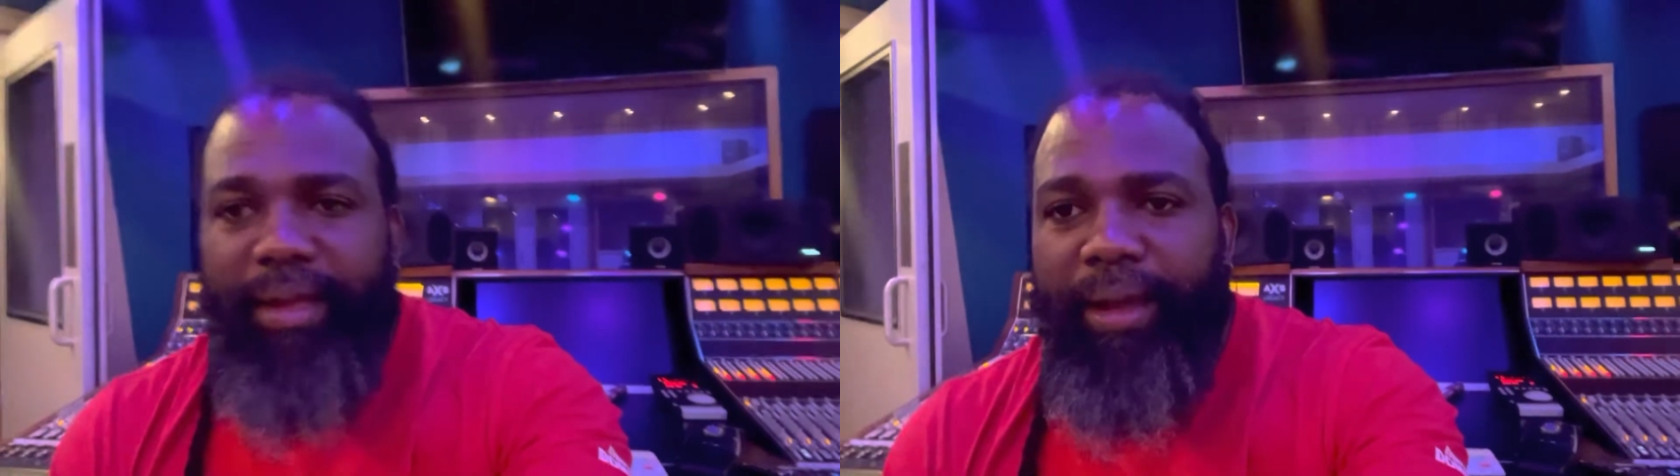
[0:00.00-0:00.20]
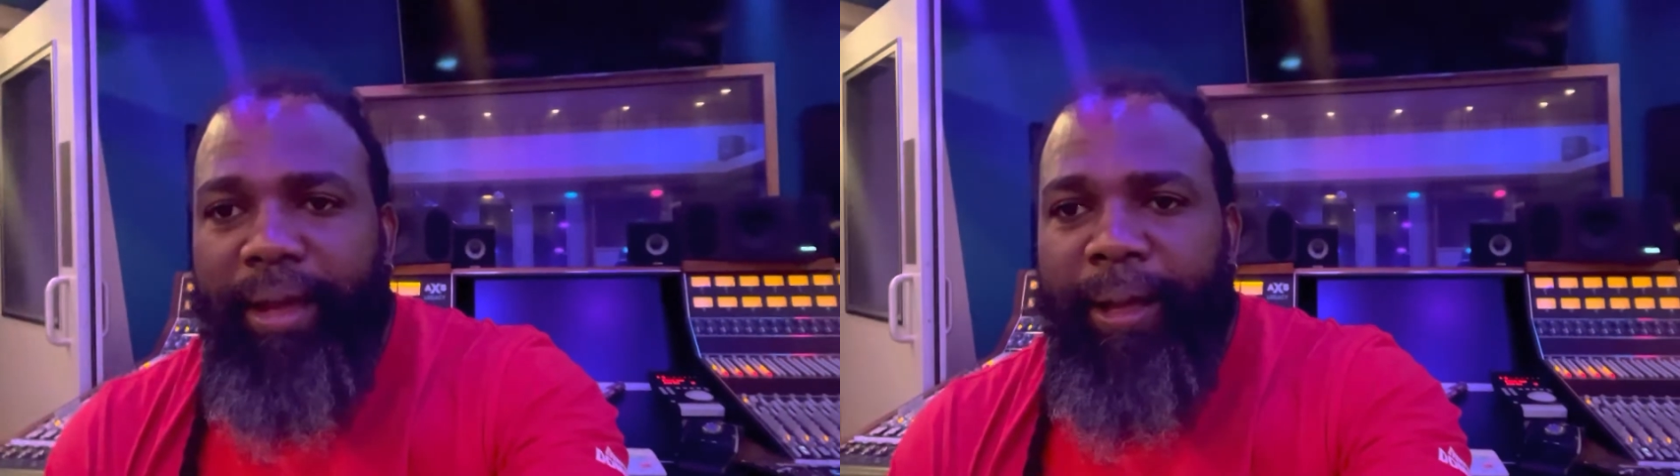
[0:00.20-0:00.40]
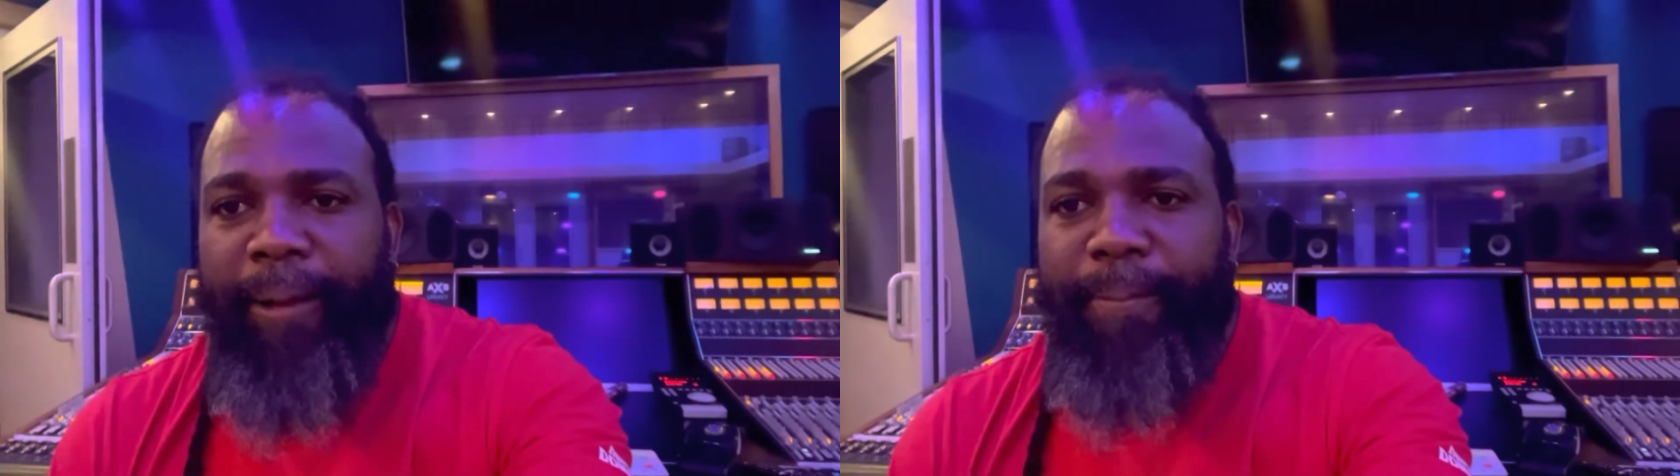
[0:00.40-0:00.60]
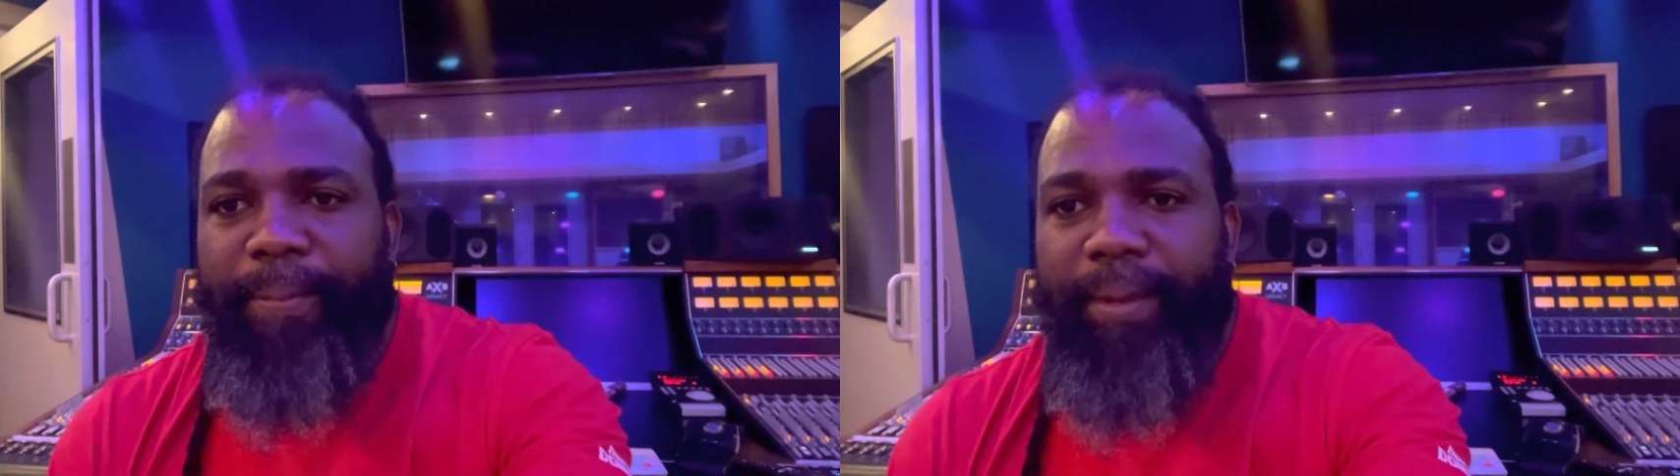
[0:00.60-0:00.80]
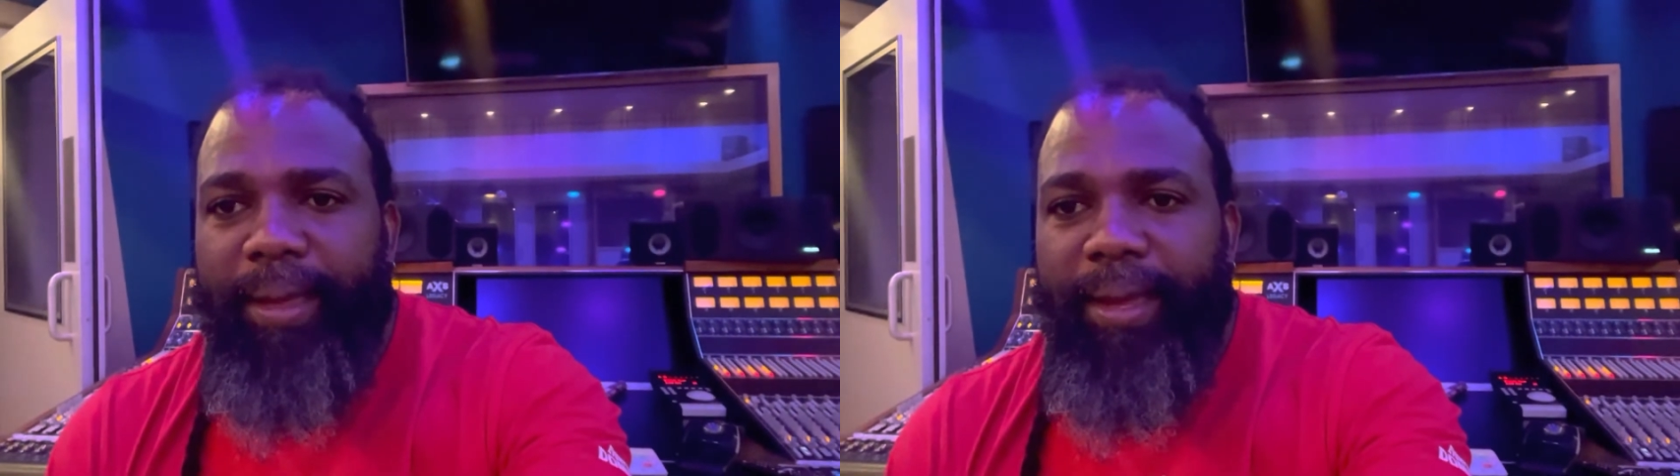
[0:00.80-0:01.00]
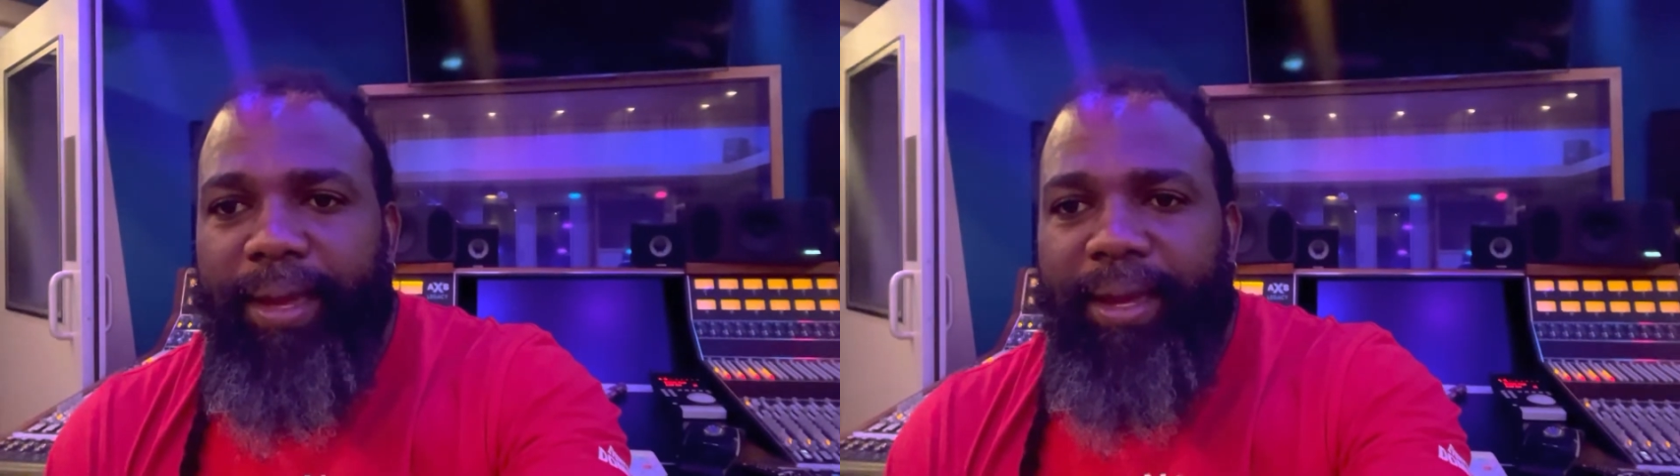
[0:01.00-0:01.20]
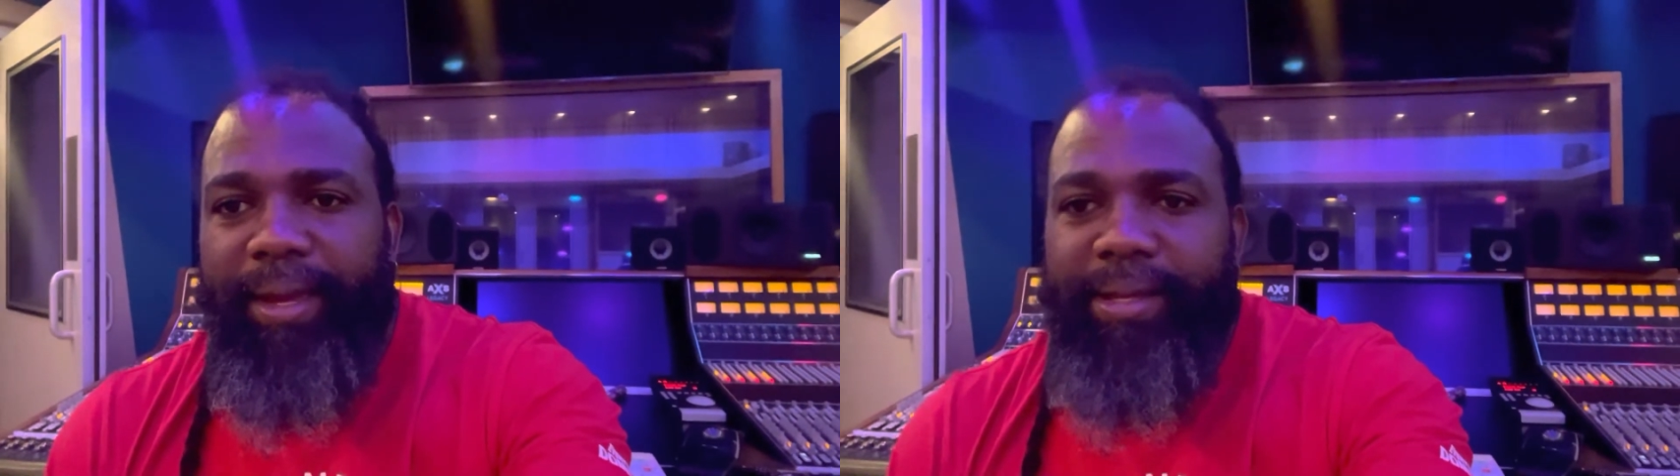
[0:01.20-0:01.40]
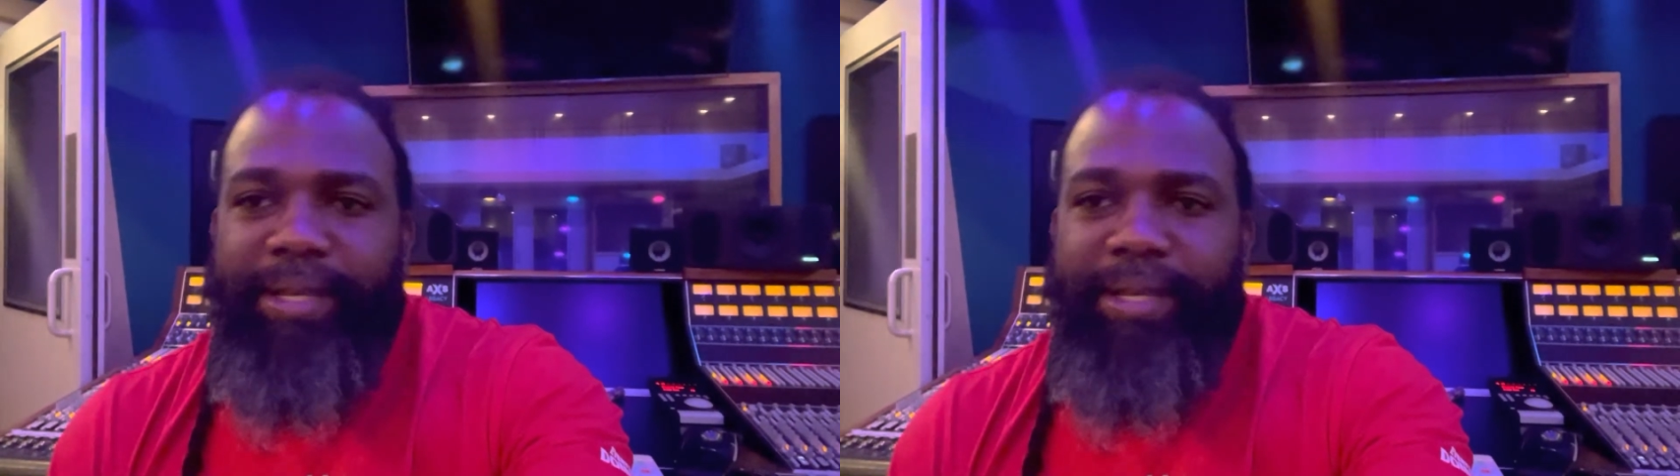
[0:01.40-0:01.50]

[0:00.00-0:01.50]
It